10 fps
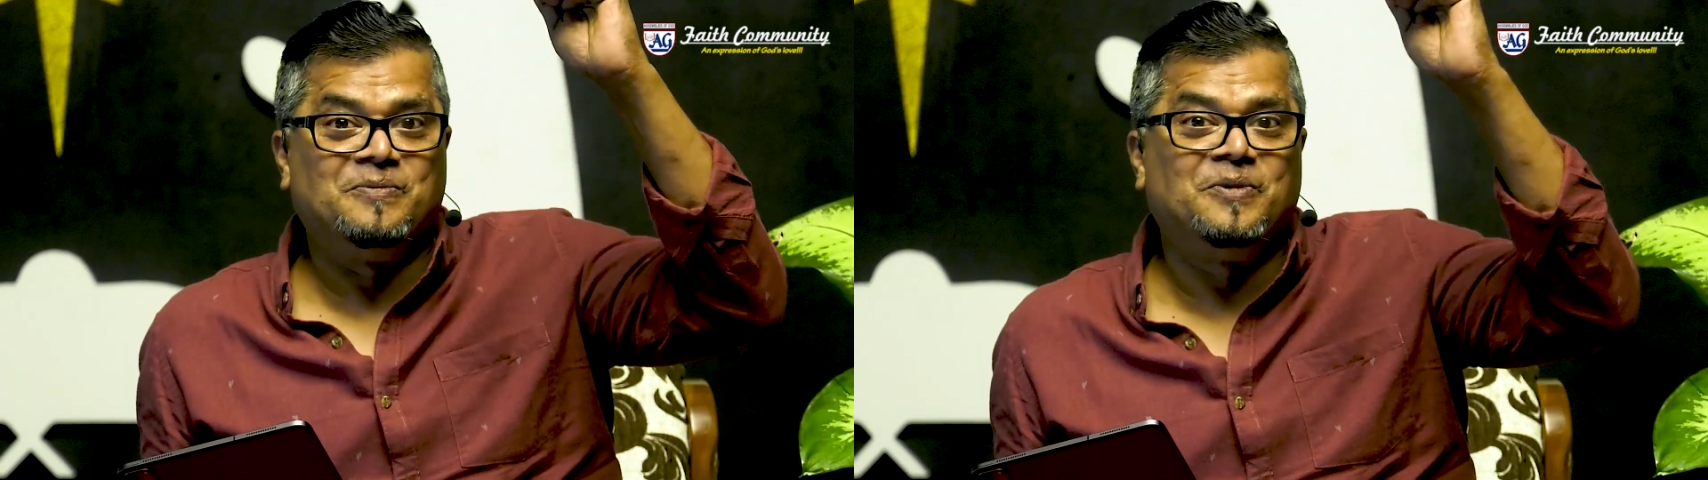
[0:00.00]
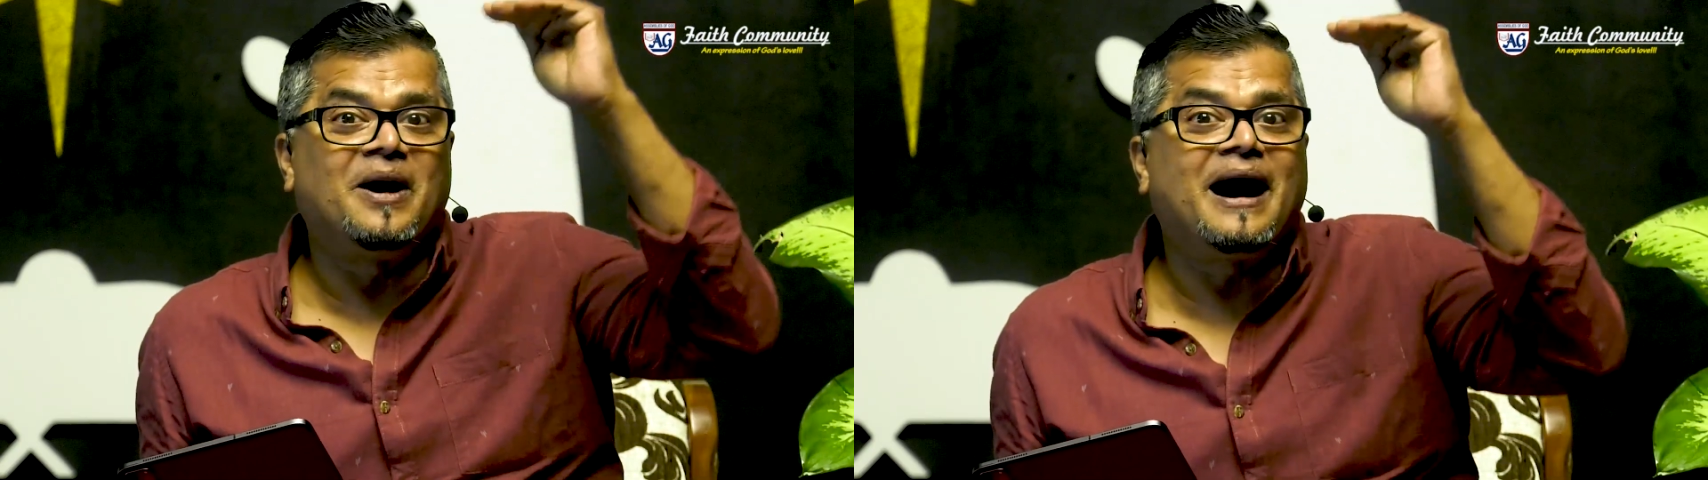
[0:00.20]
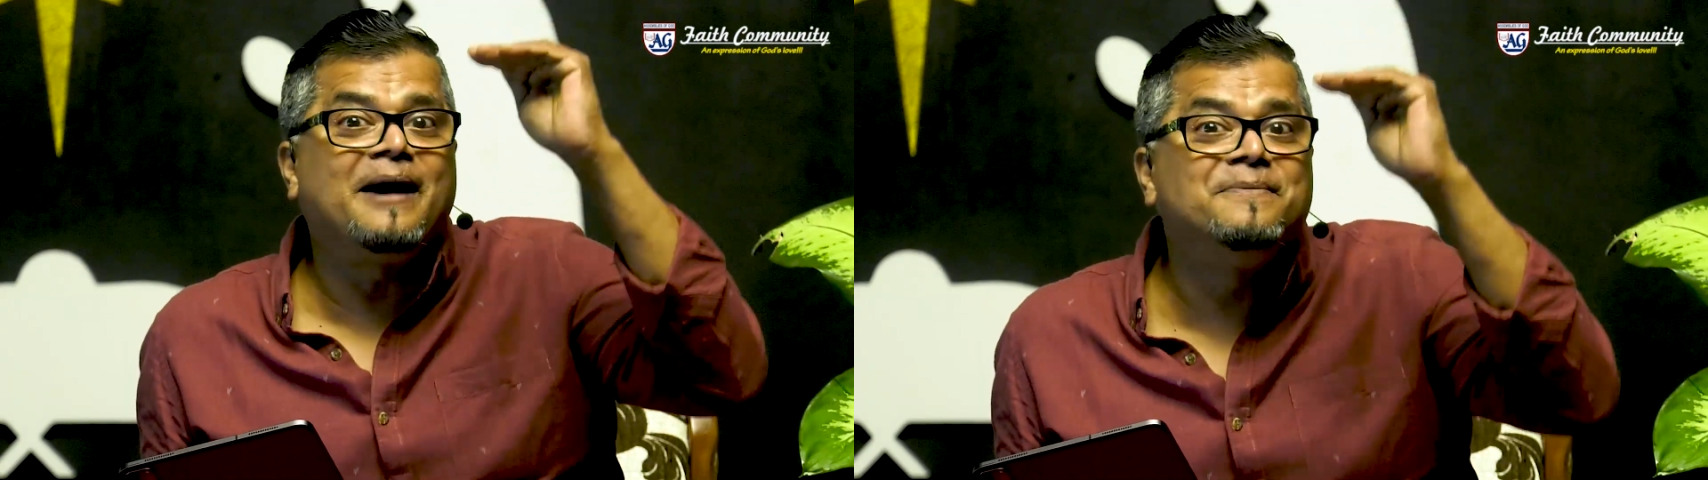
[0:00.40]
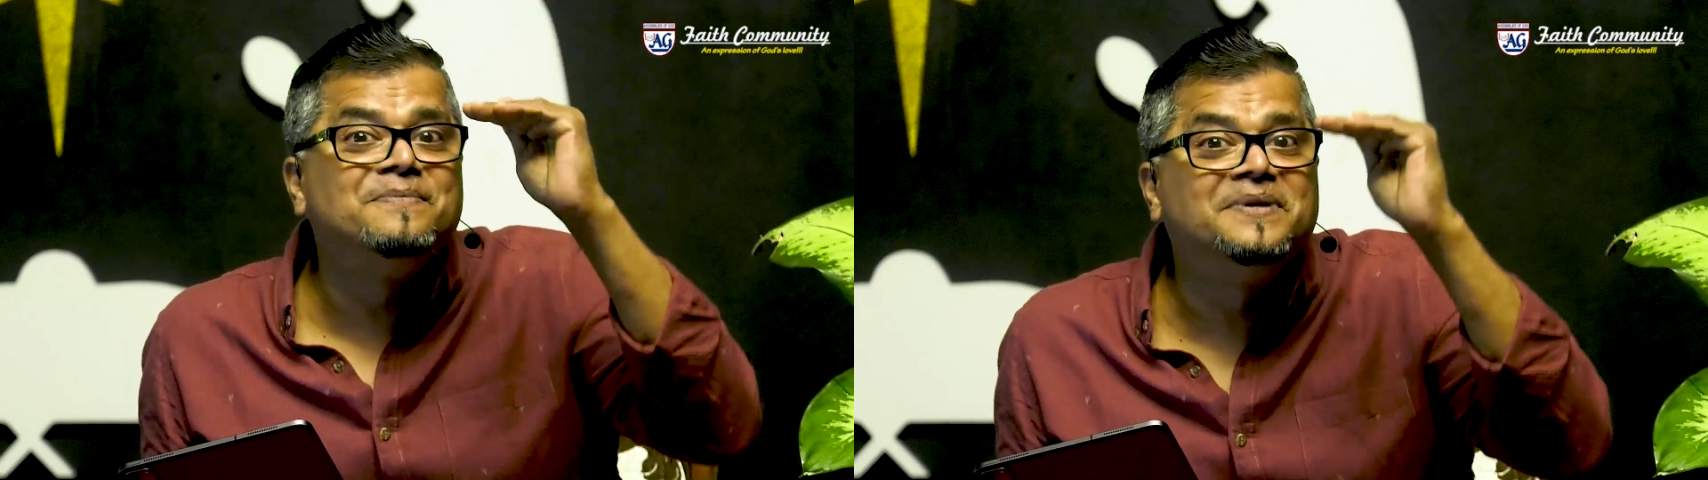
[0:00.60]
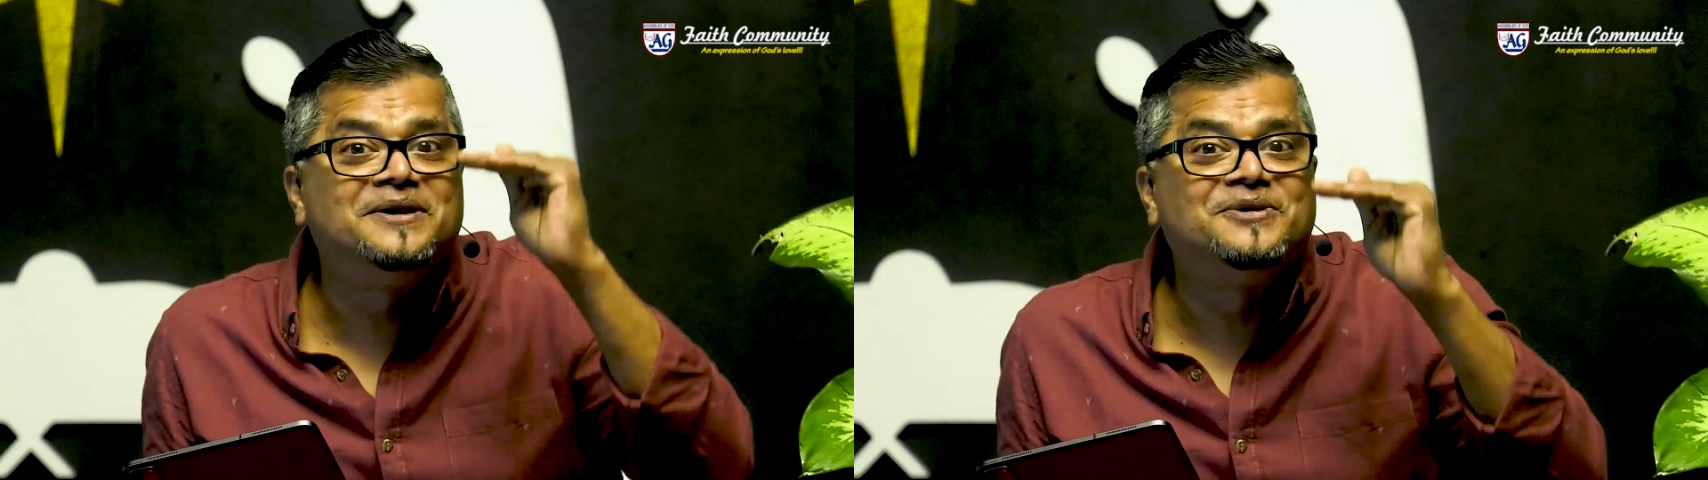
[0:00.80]
more
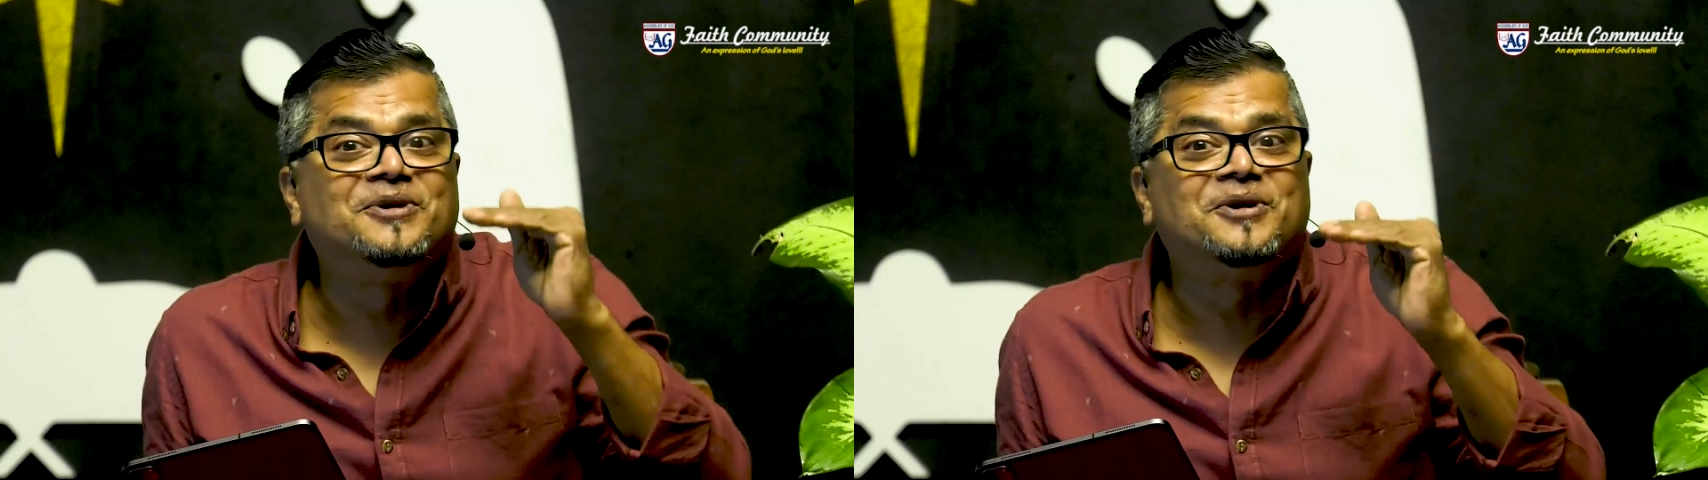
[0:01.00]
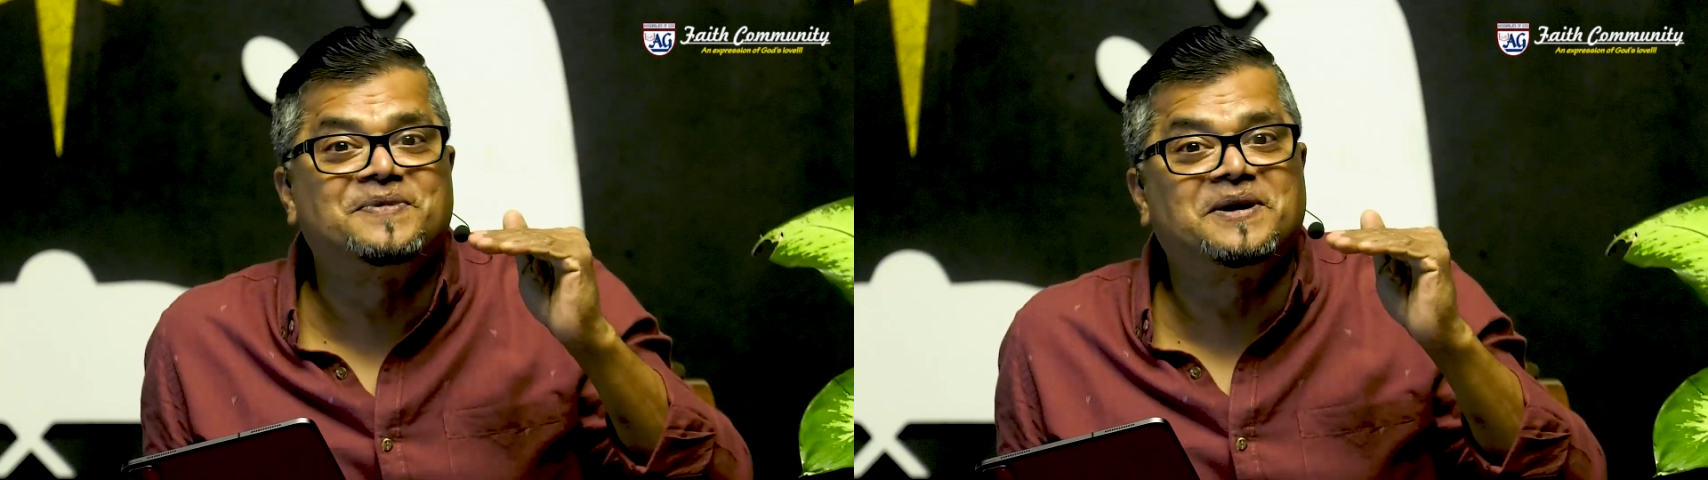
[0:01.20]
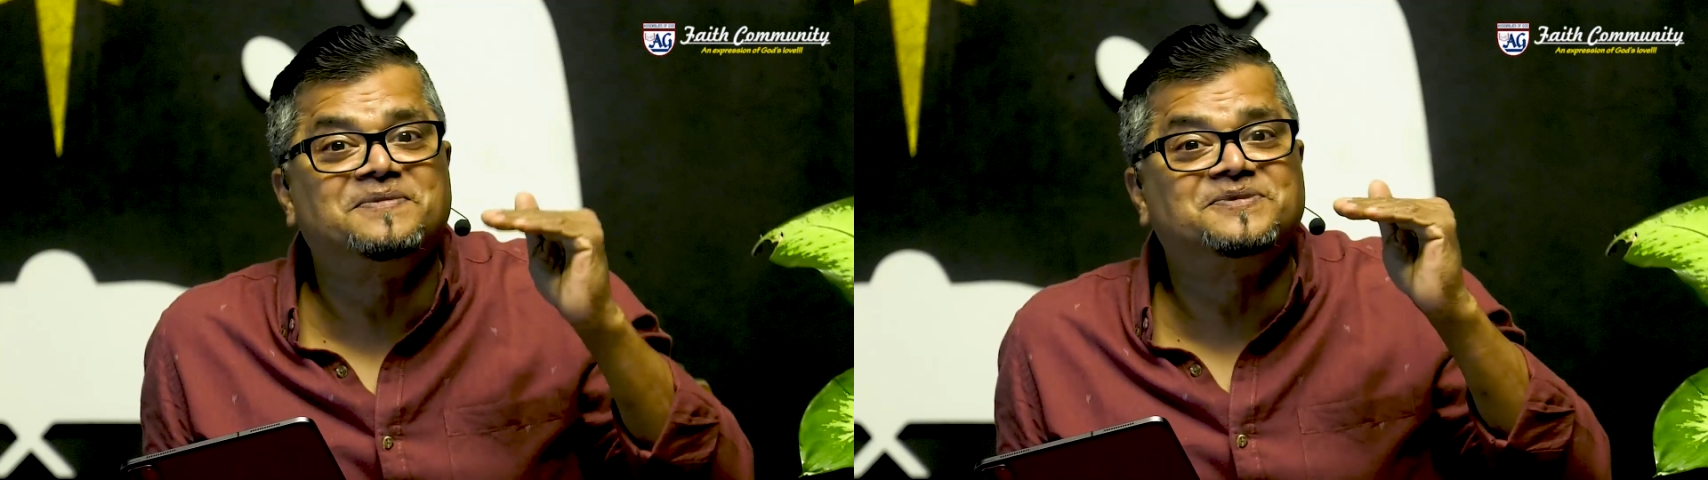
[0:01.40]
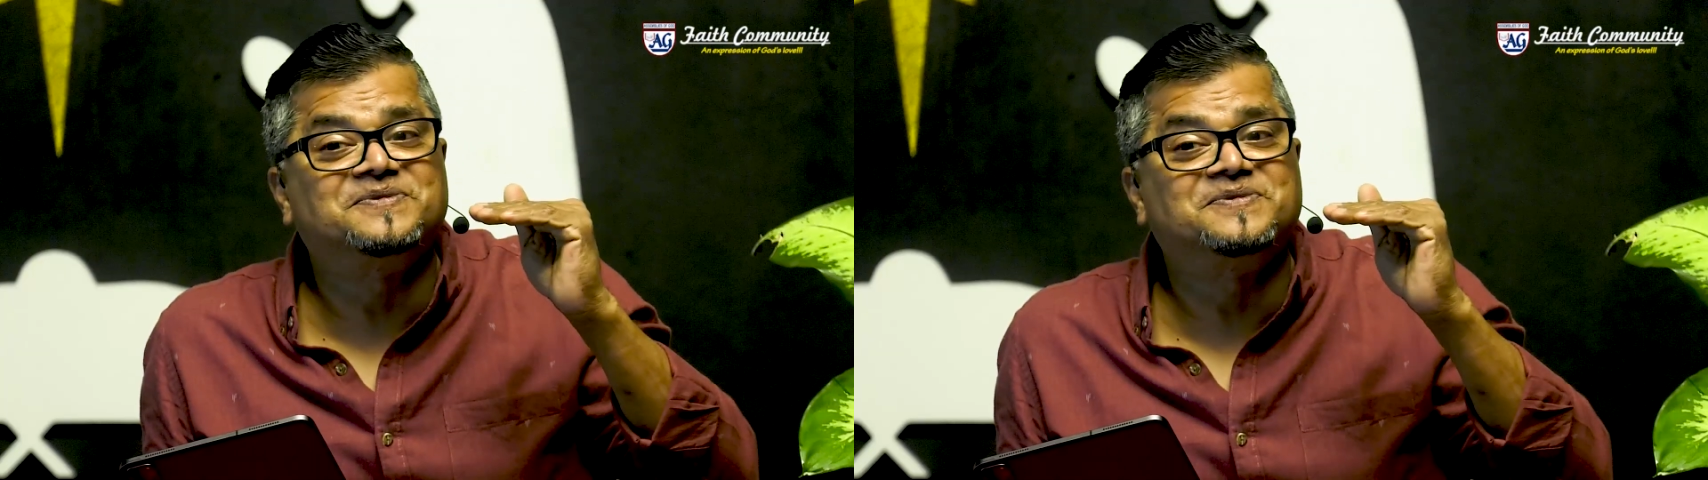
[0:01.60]
humble you got to become.